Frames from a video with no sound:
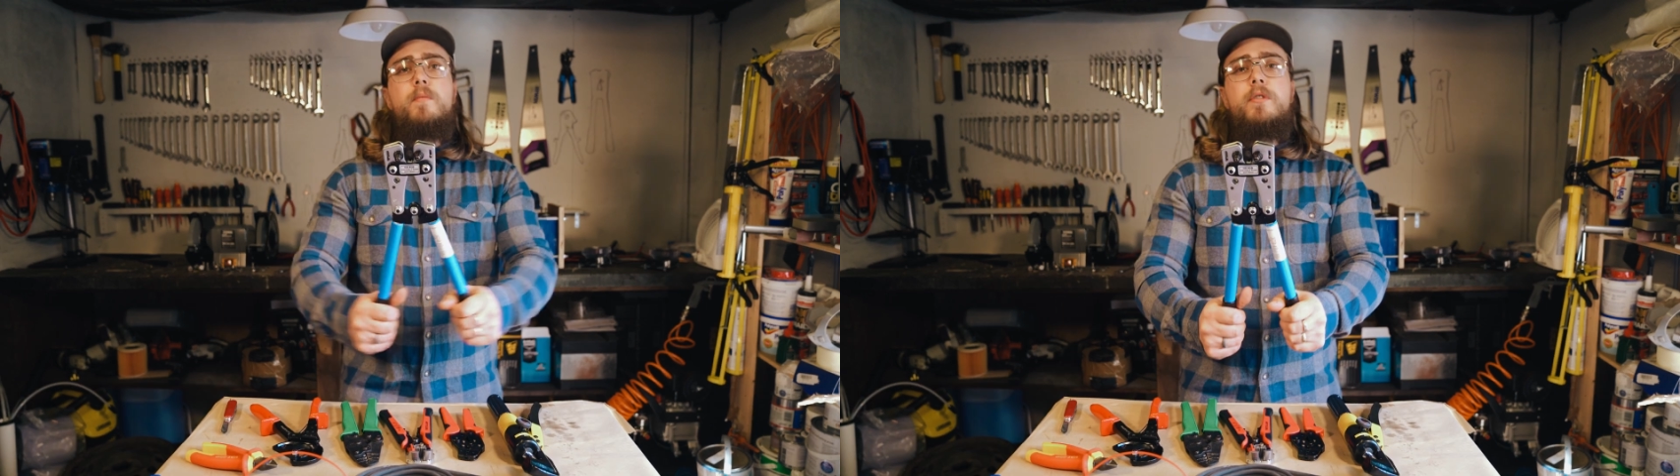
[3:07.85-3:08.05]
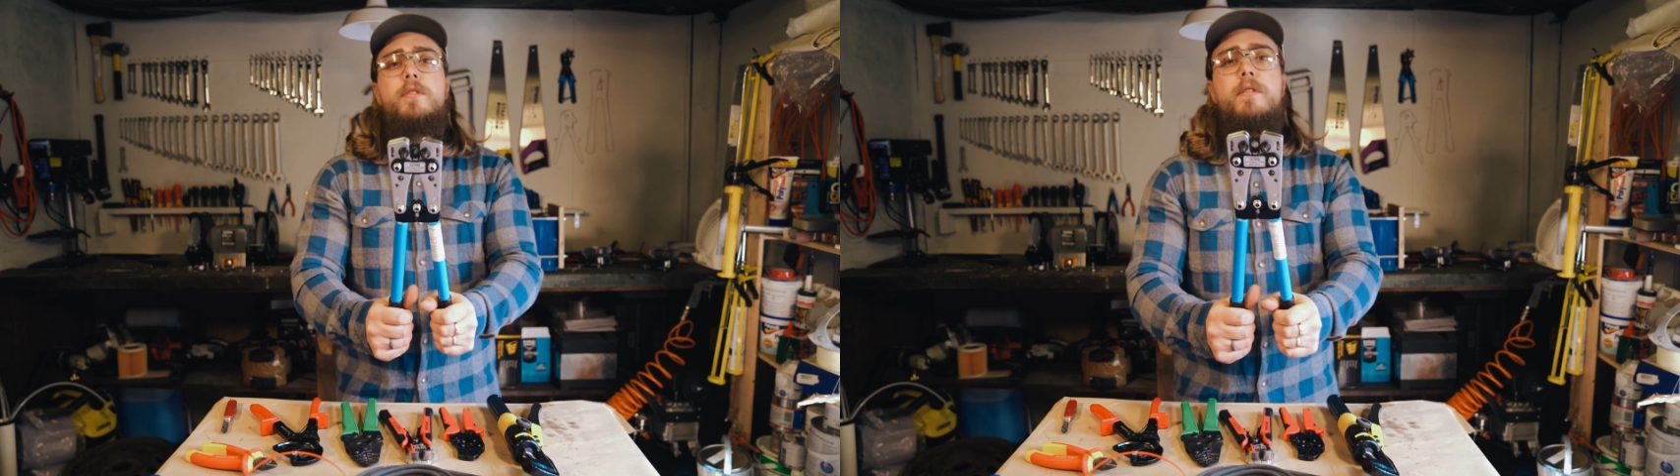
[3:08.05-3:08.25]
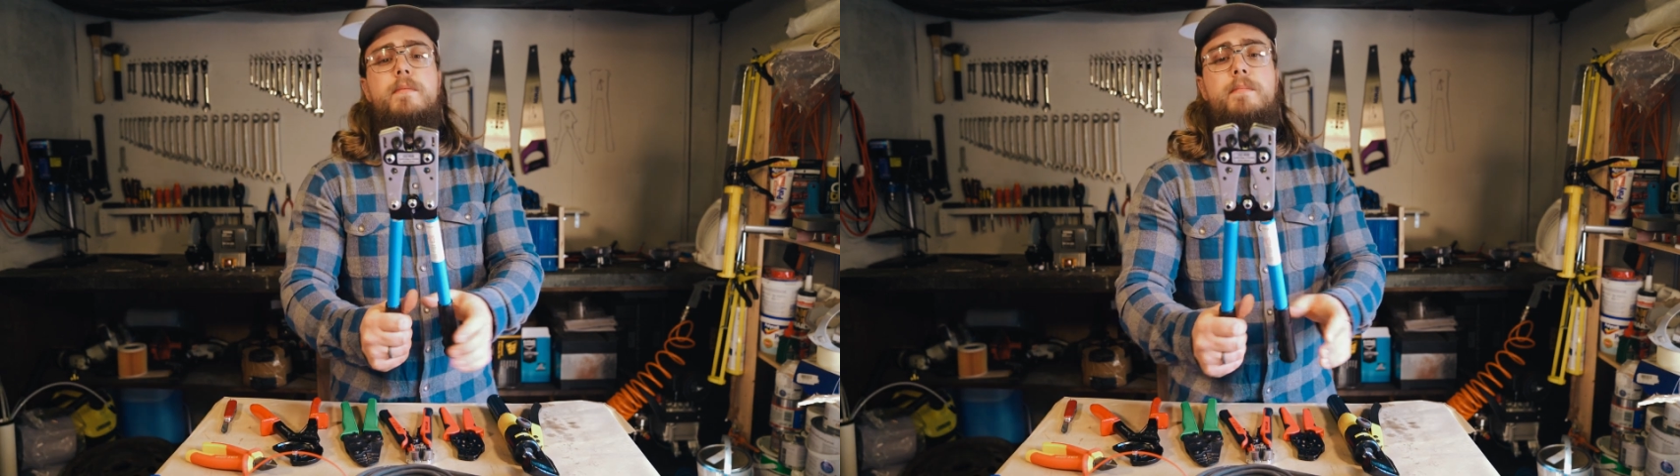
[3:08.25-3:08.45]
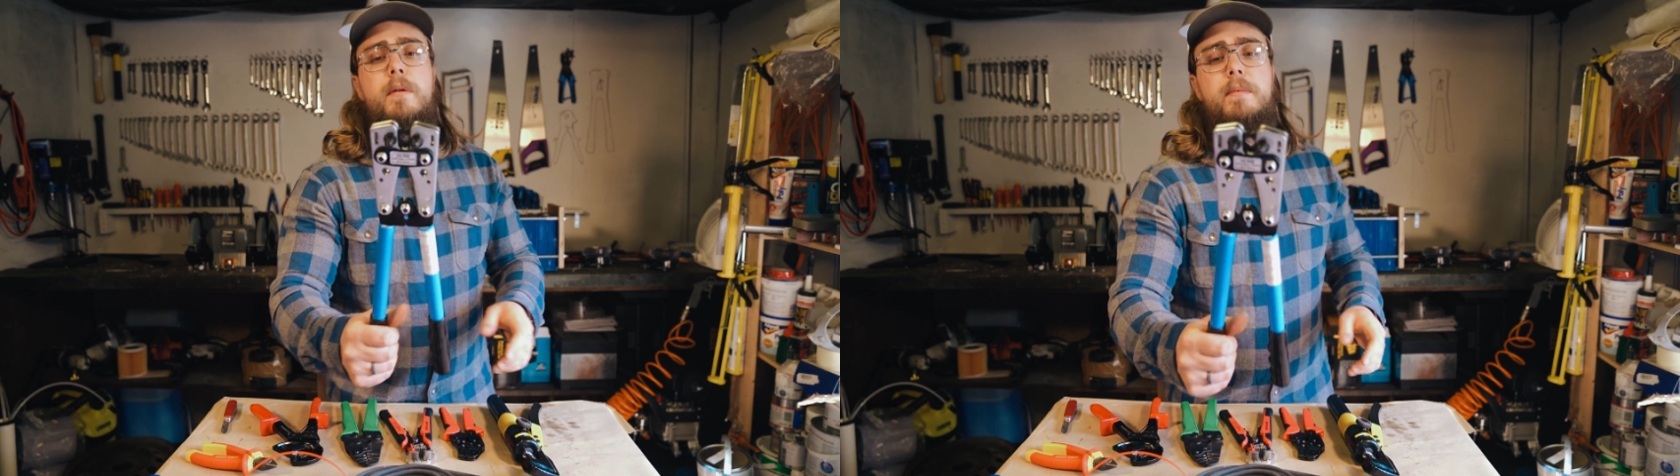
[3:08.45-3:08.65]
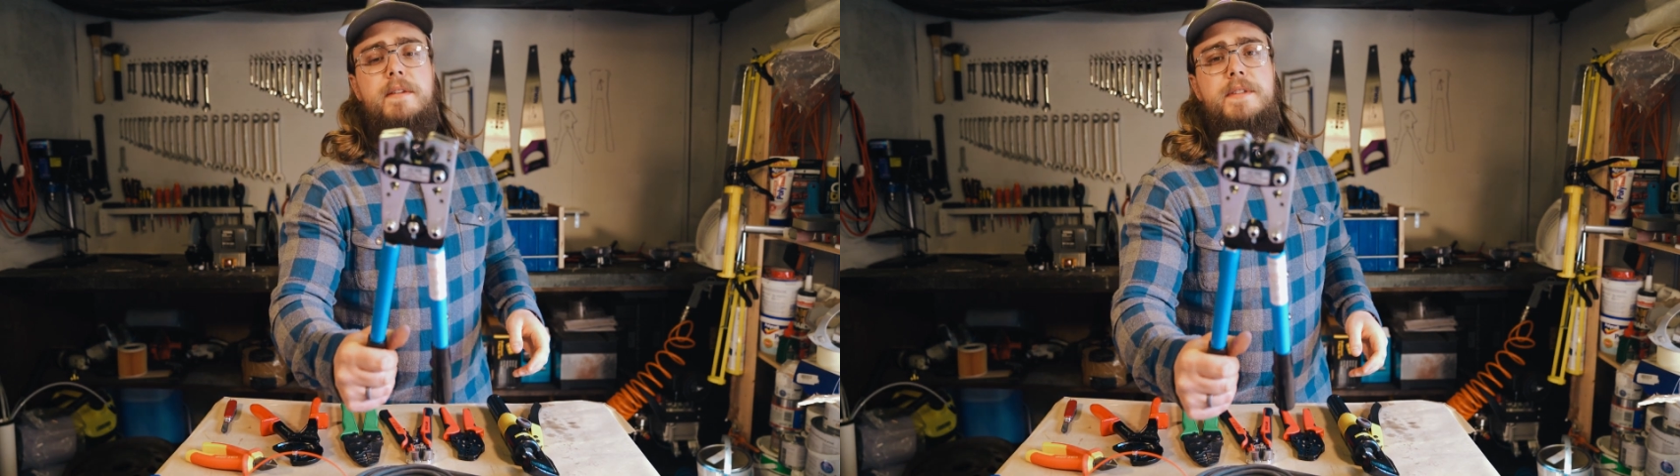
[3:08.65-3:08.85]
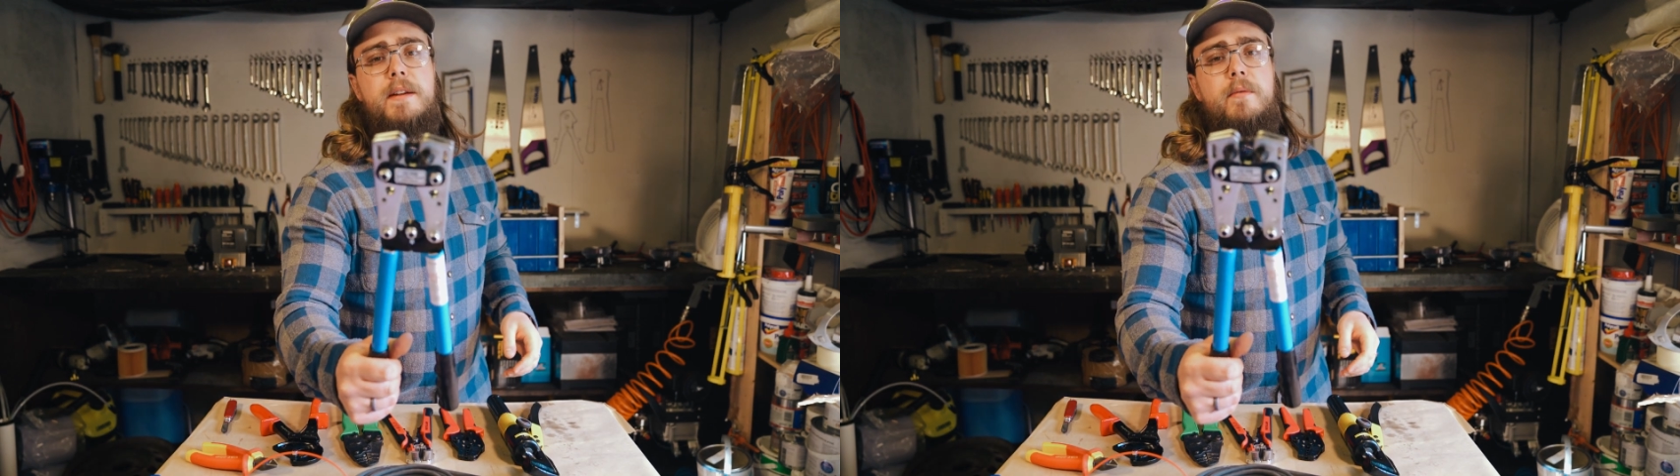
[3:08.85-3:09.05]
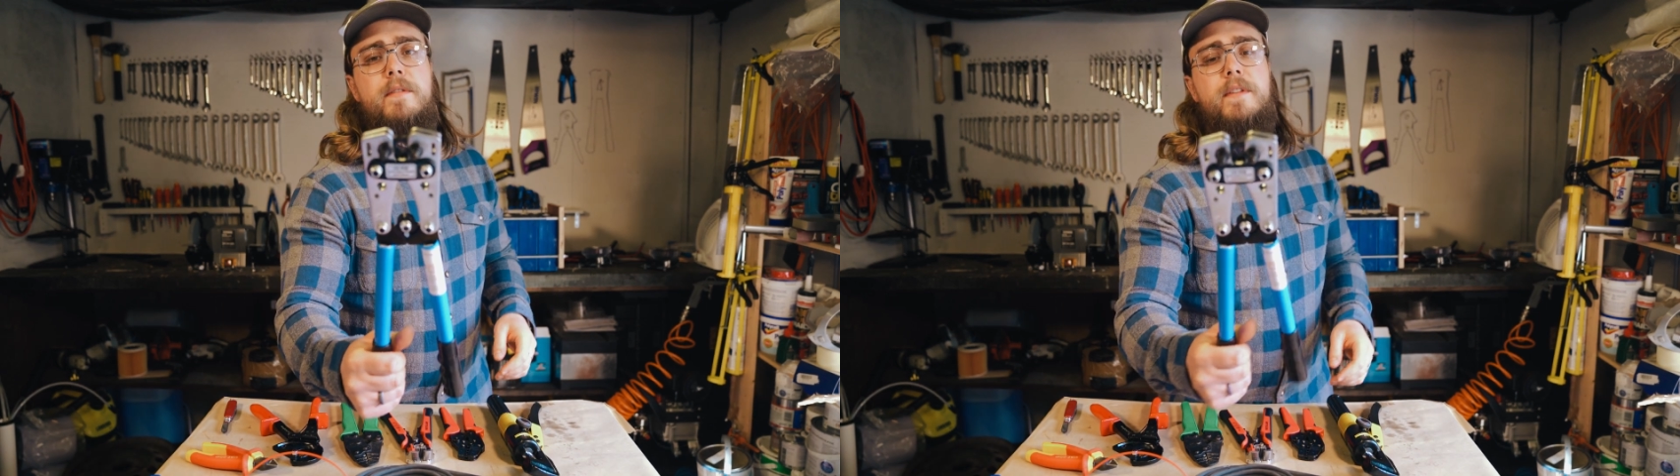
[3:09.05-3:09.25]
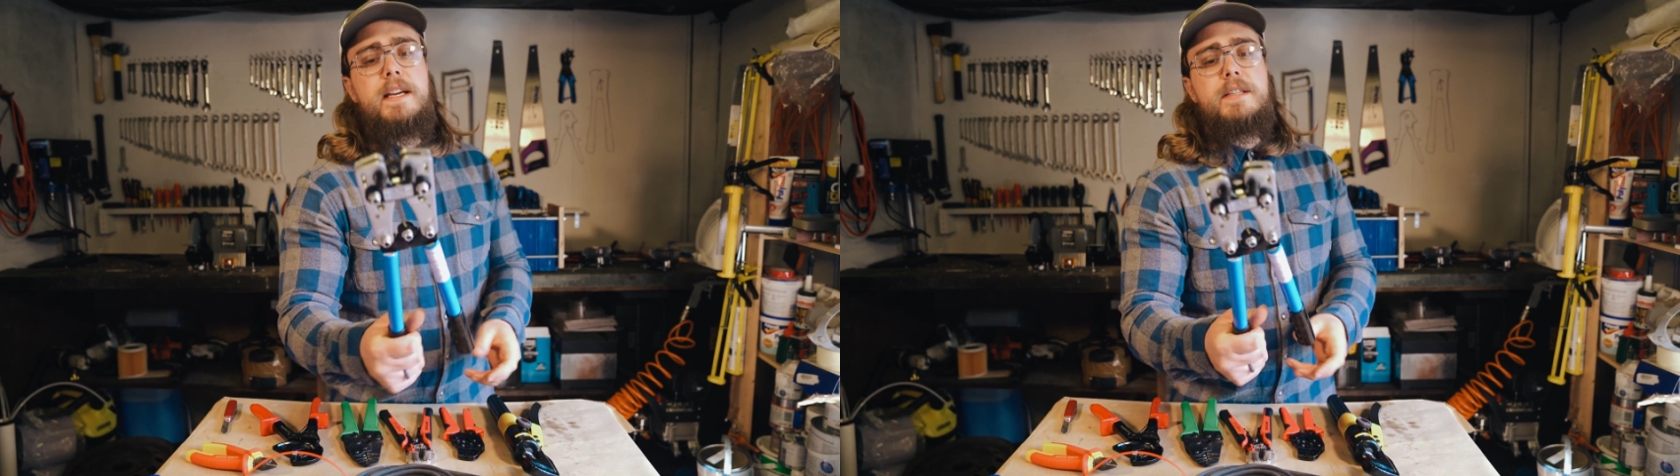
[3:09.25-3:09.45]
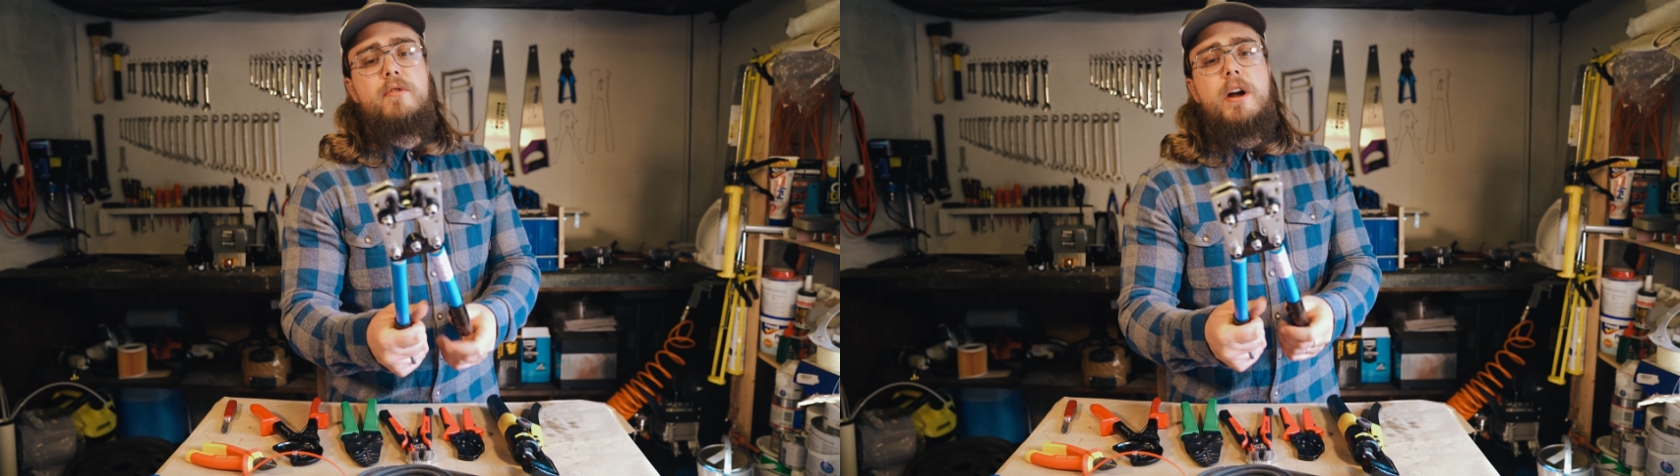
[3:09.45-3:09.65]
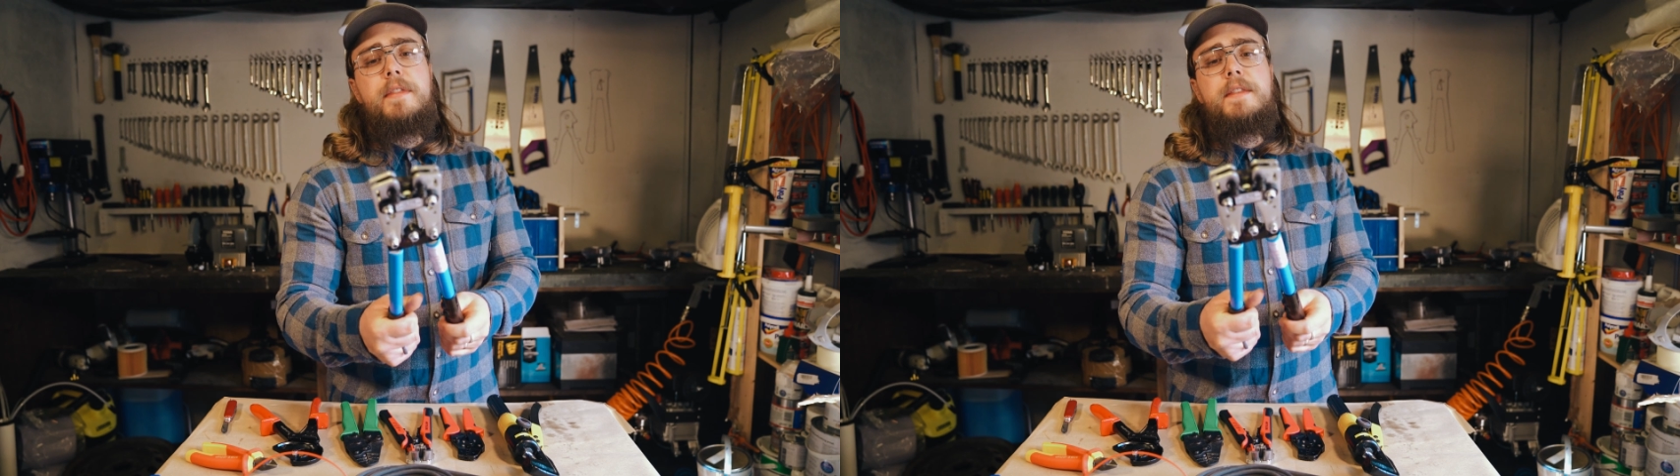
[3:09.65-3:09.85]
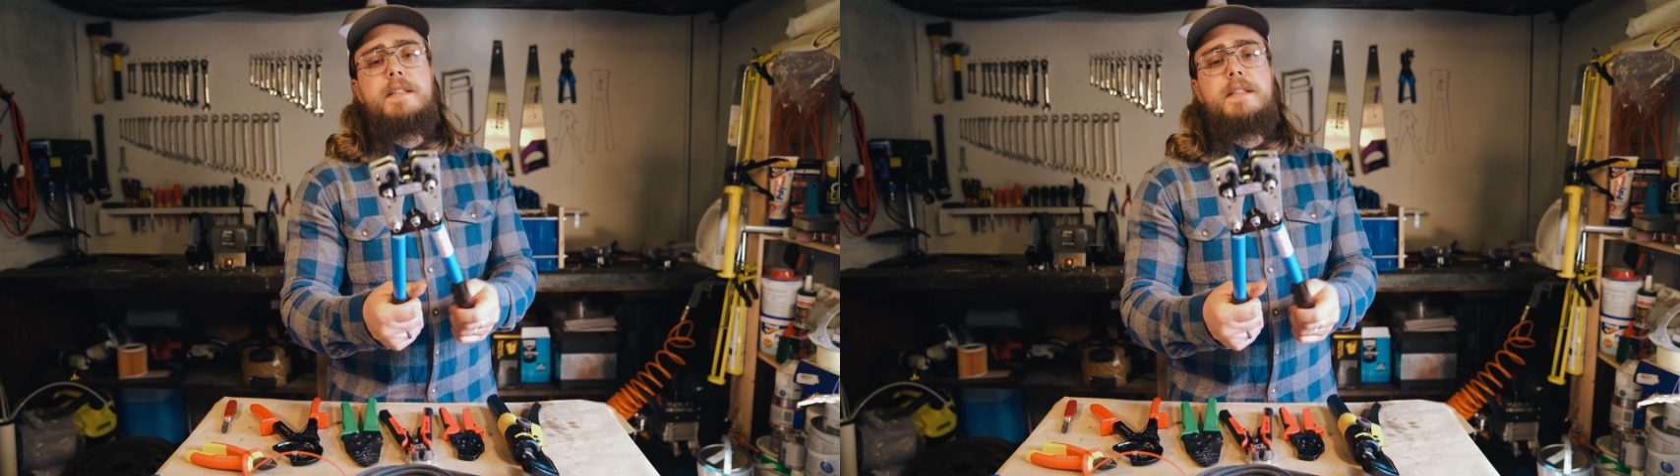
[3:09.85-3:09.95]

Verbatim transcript: You'll probably have seen one of these around.